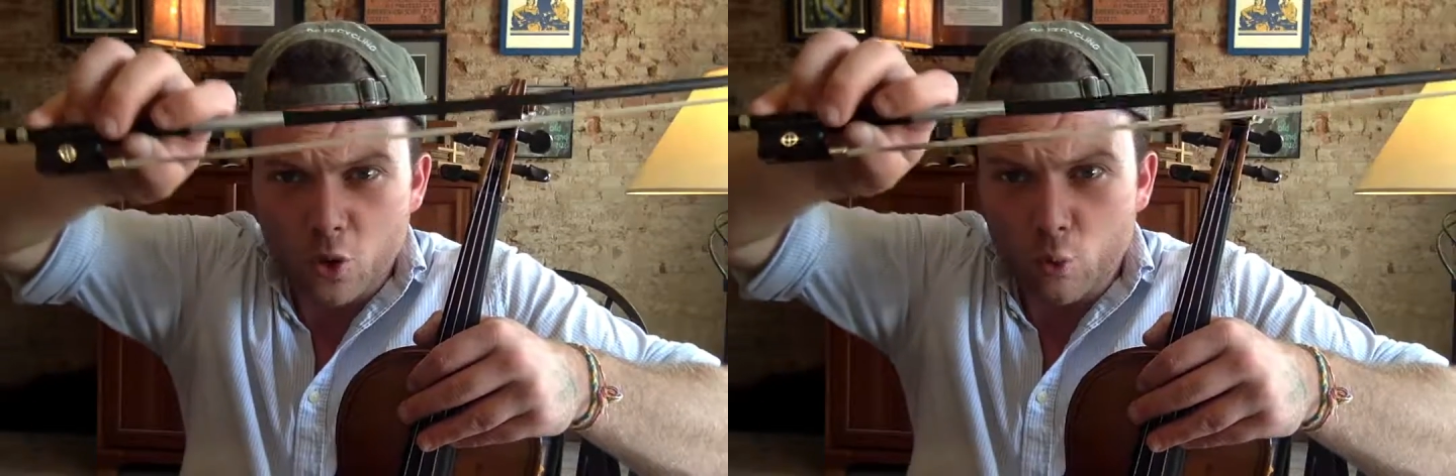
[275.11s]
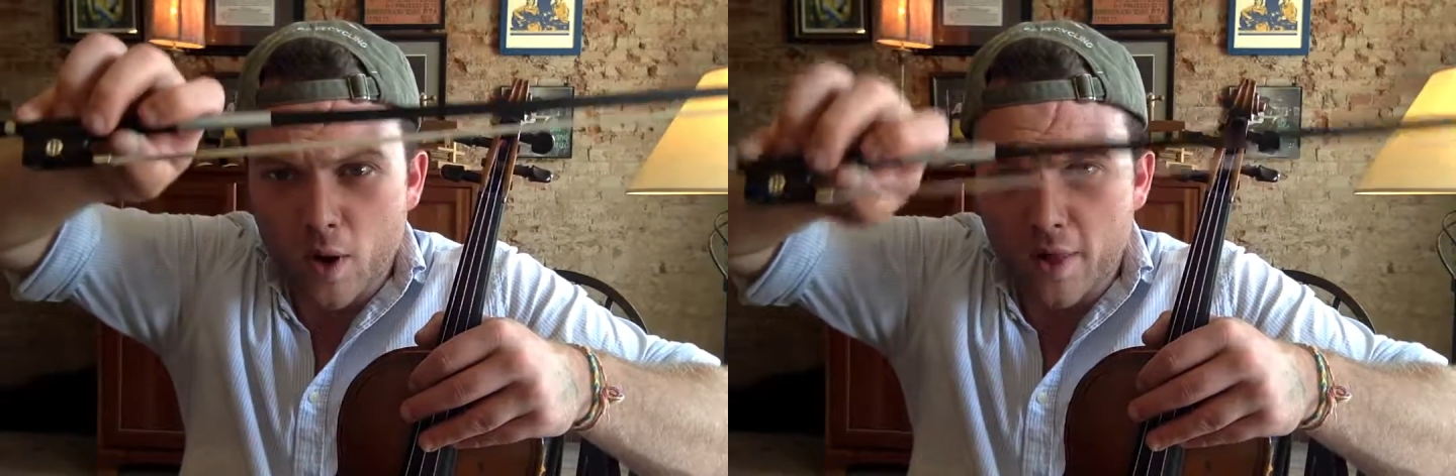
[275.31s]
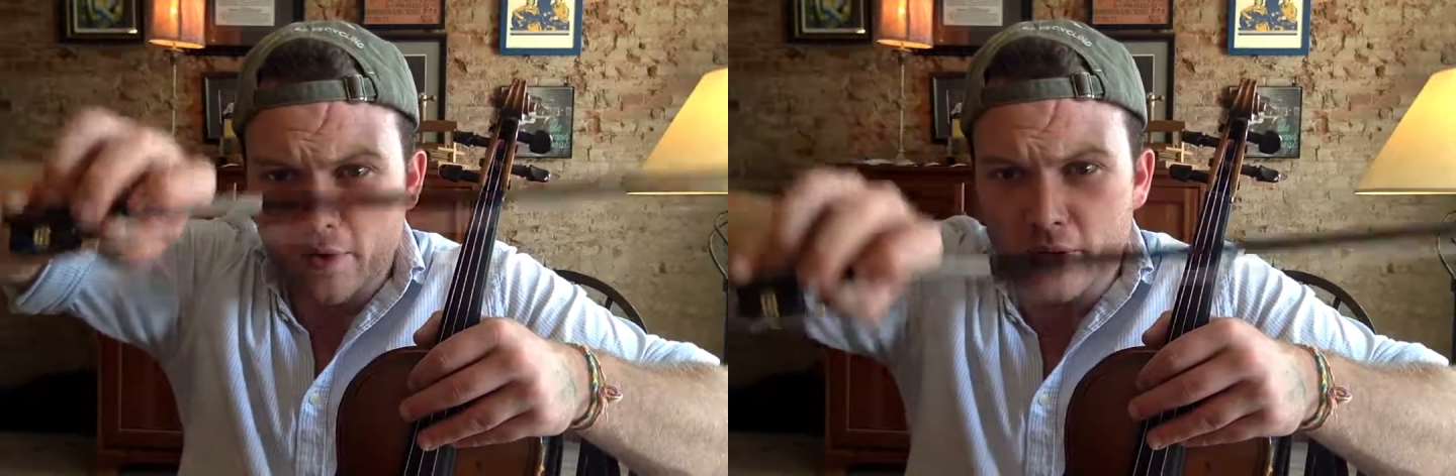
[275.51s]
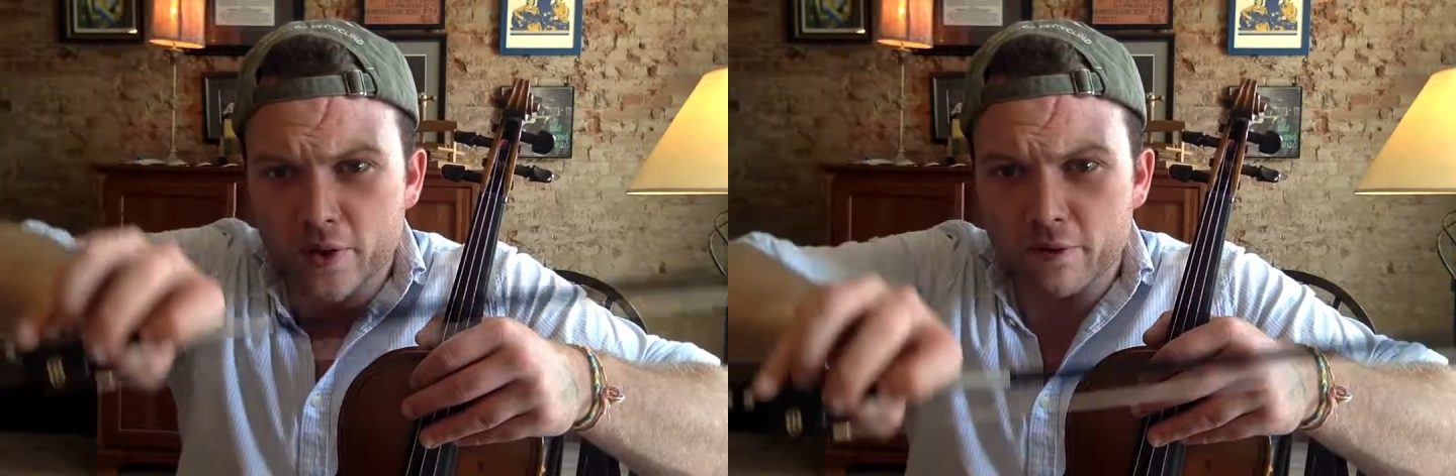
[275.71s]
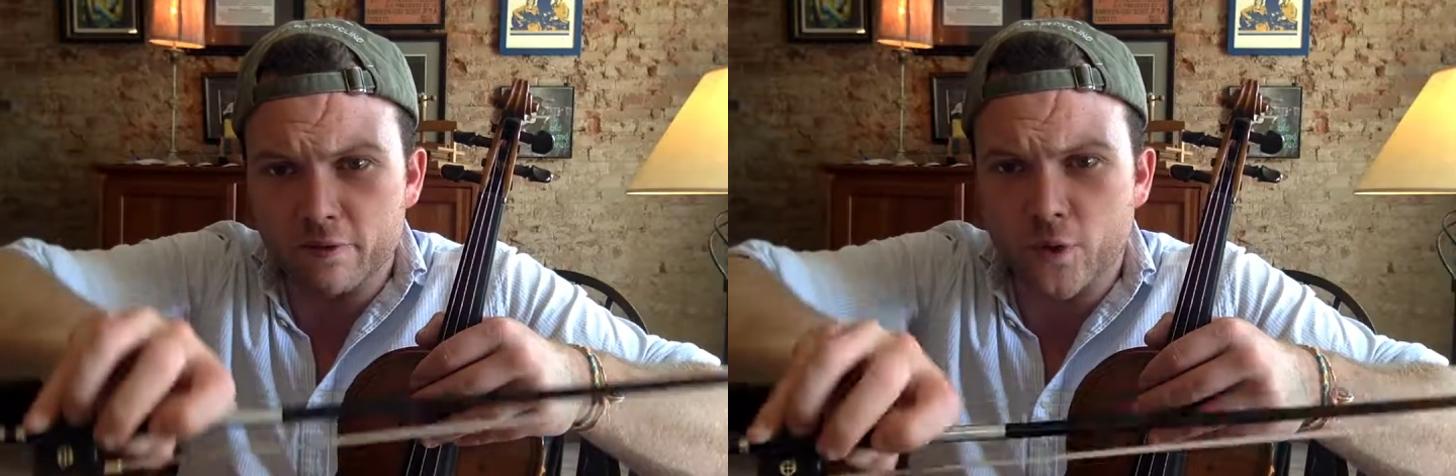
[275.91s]
rather
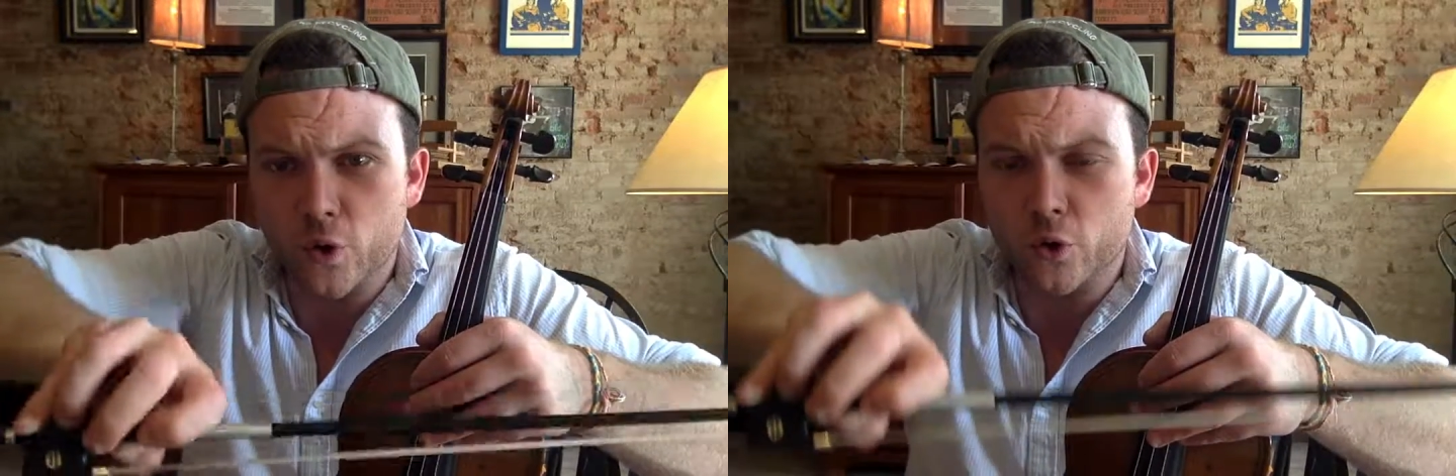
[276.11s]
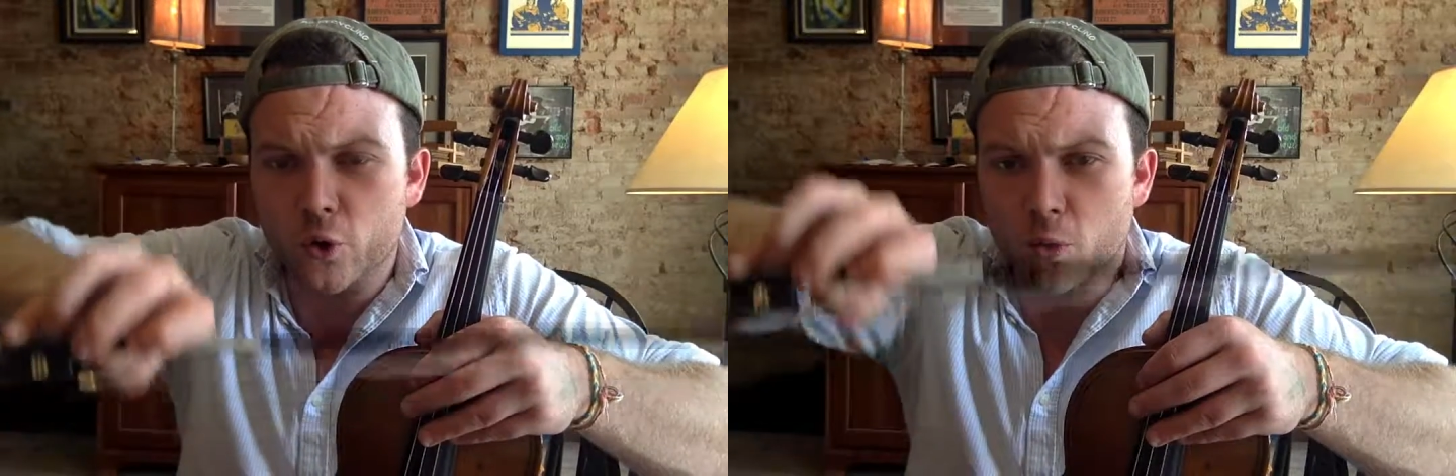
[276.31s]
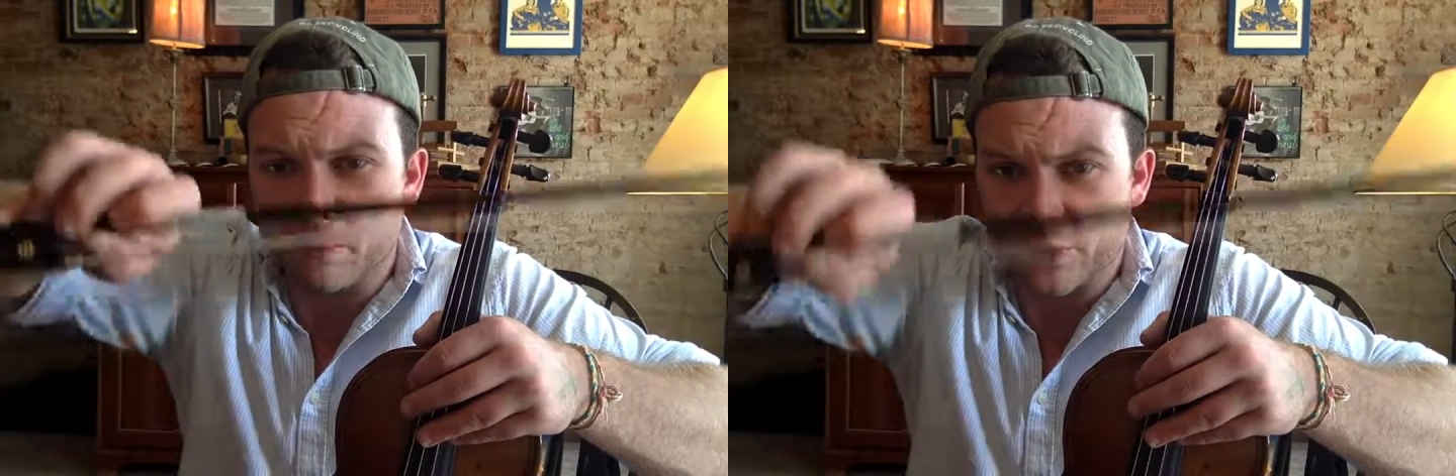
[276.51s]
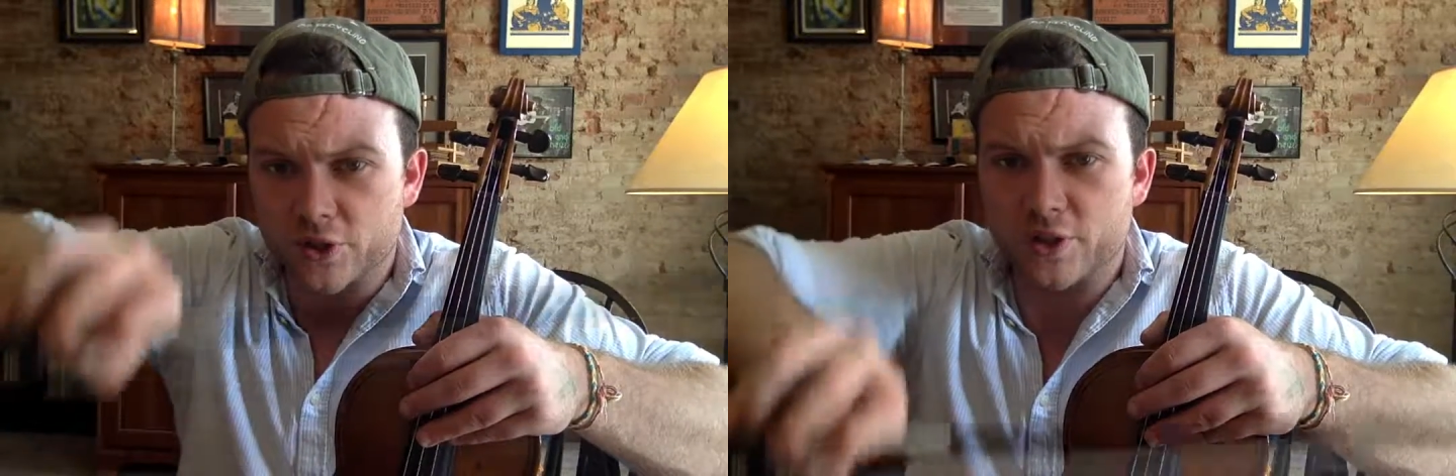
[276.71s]
than vertical pushes,